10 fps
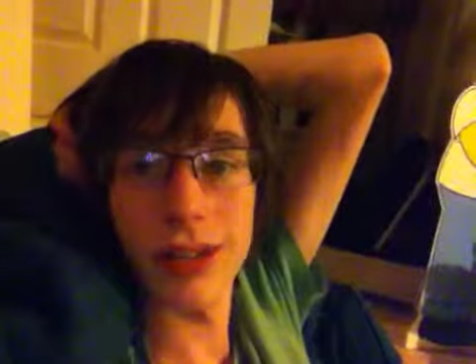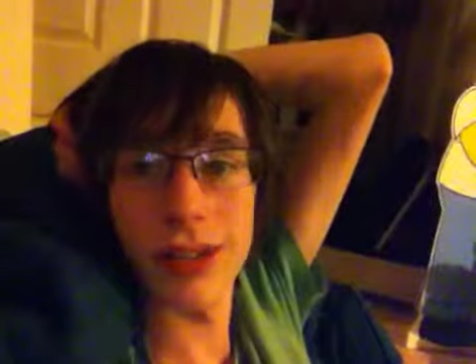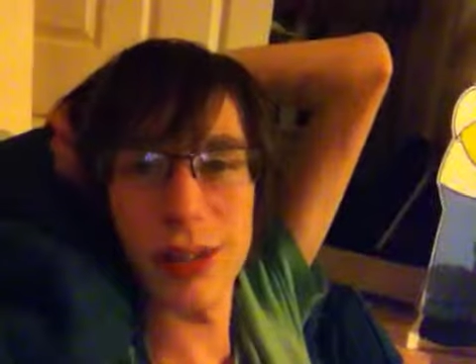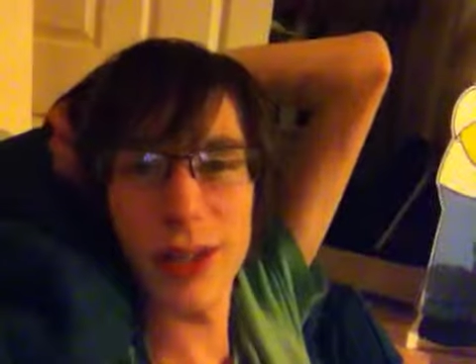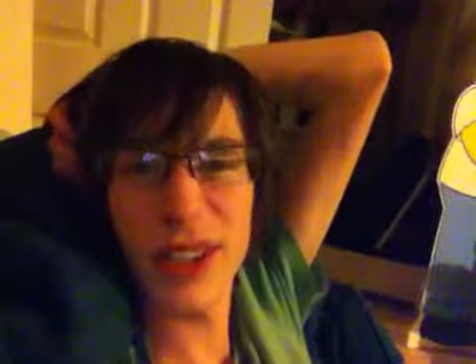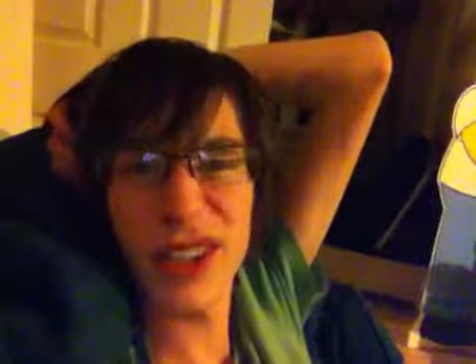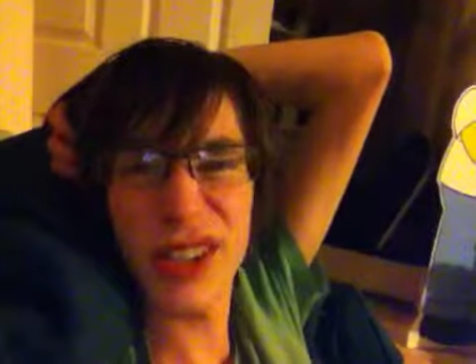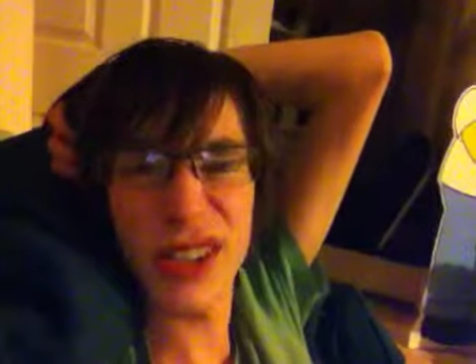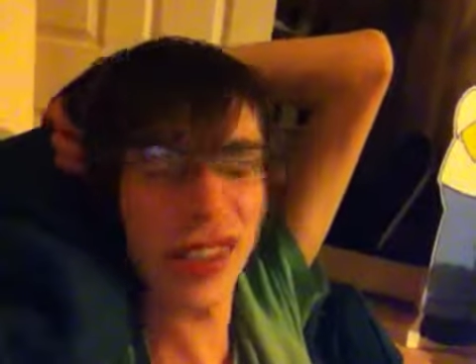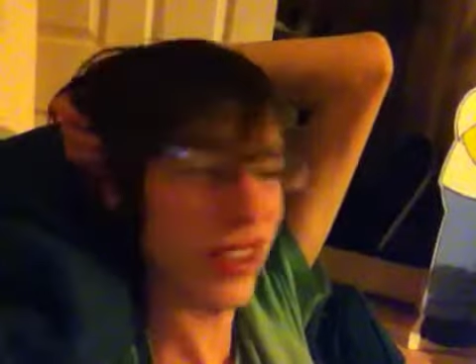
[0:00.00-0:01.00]
don't know, maybe I should
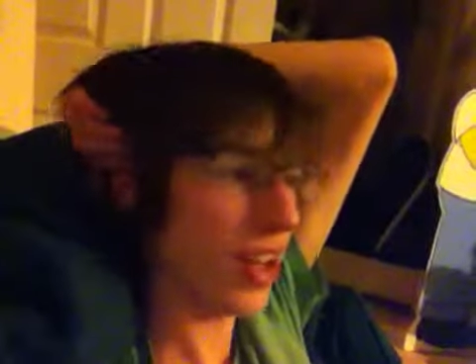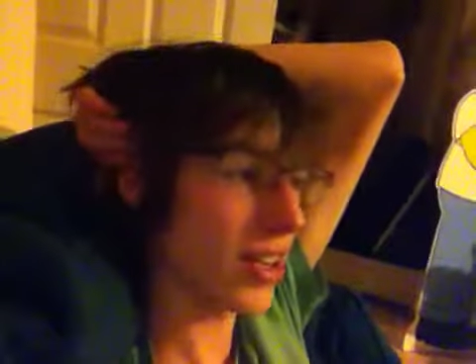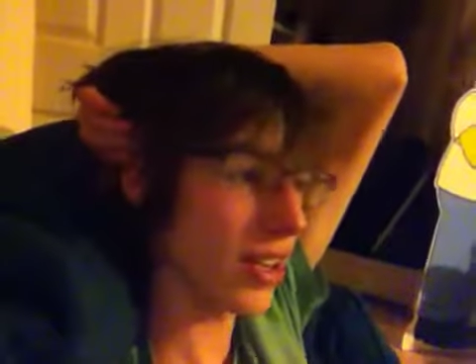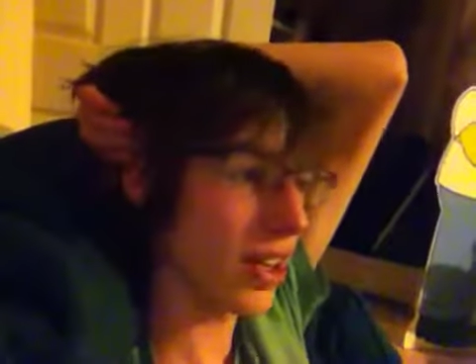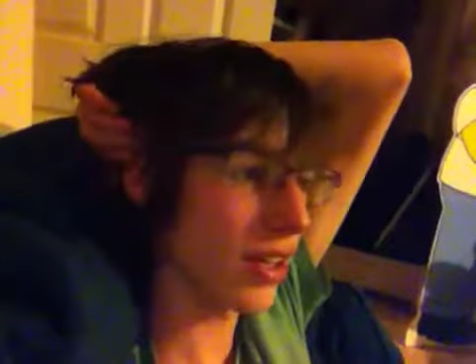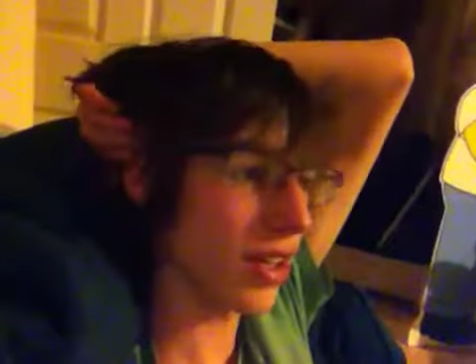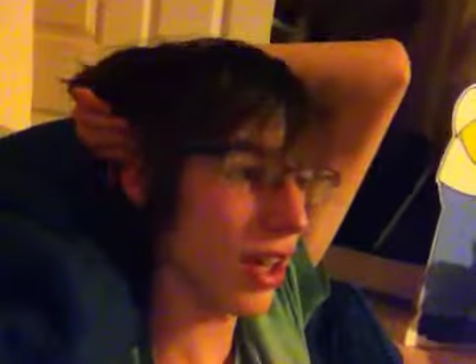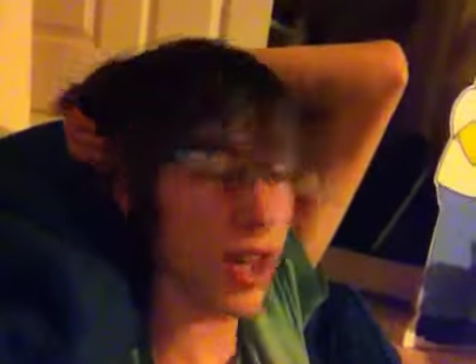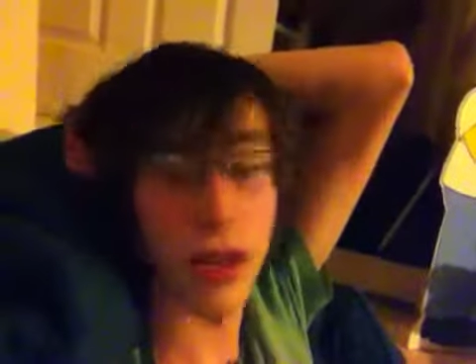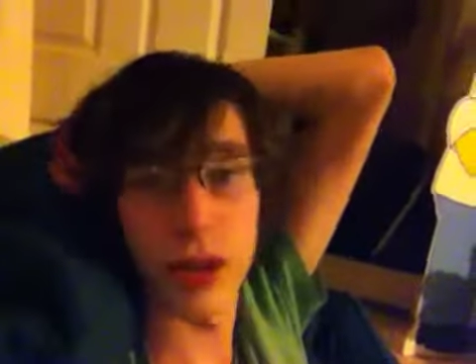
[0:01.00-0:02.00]
just let it slide today.
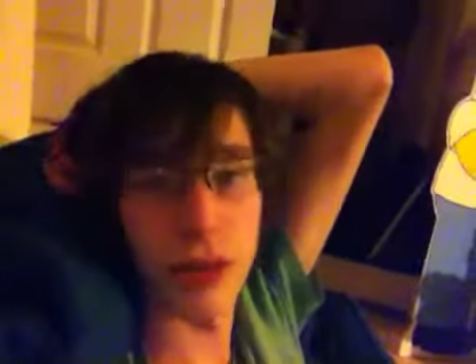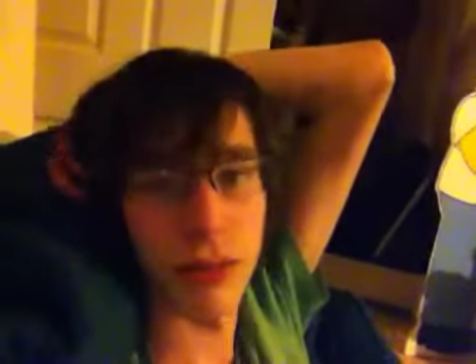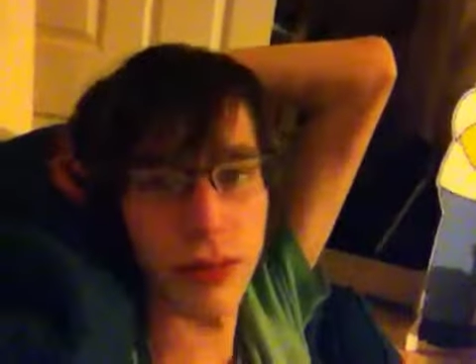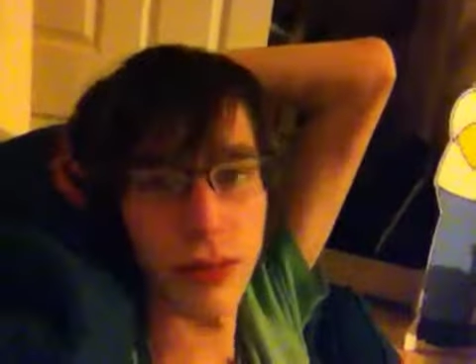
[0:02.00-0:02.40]
I don't know.